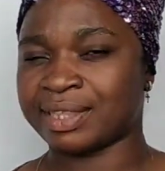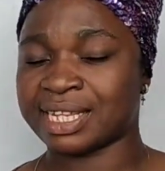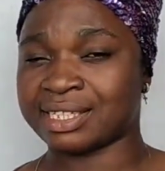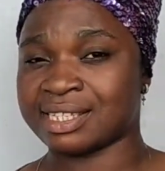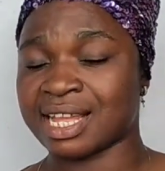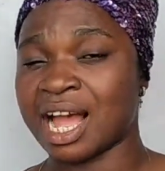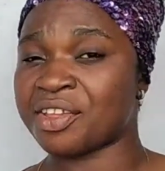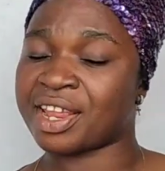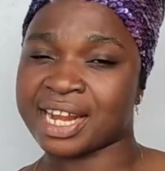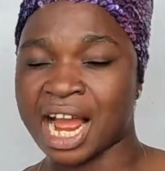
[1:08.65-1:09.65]
That is how
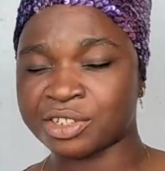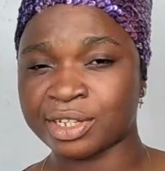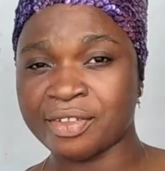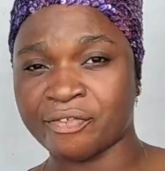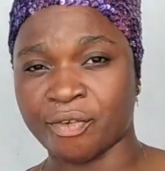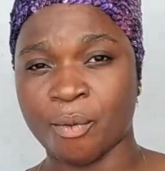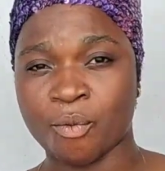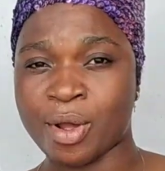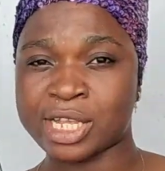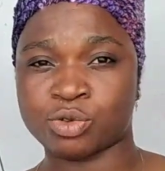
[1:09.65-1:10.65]
you can actually
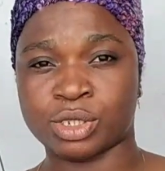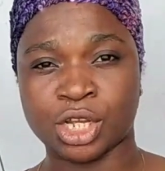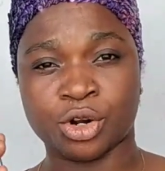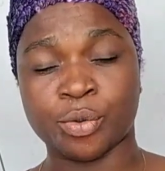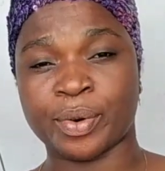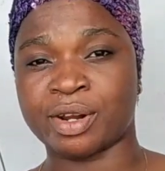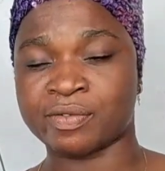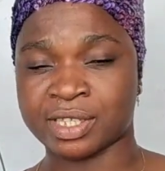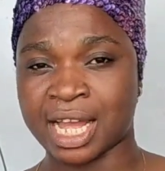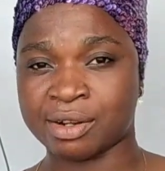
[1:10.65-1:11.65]
form words with the grouping of
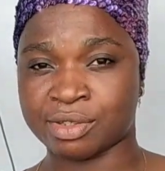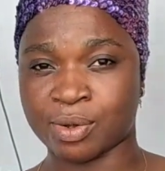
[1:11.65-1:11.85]
sounds.